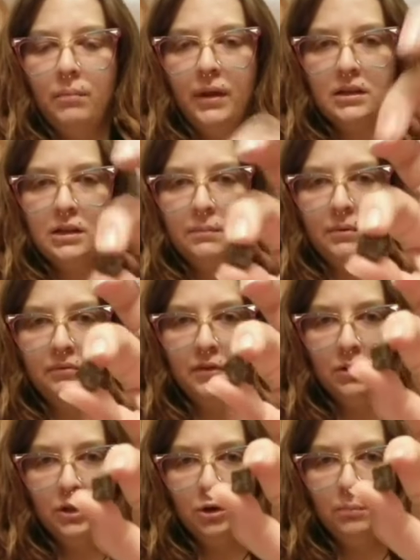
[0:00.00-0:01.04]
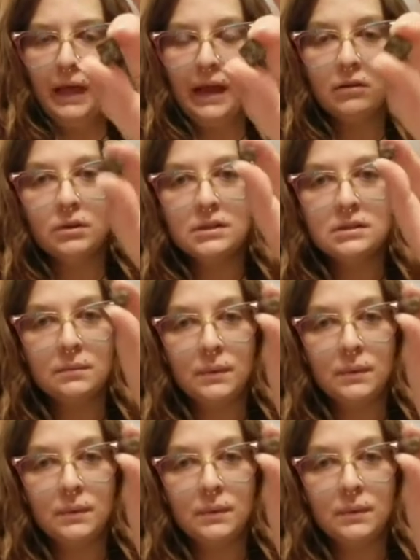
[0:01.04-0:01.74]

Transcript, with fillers: Picked up a few little black ones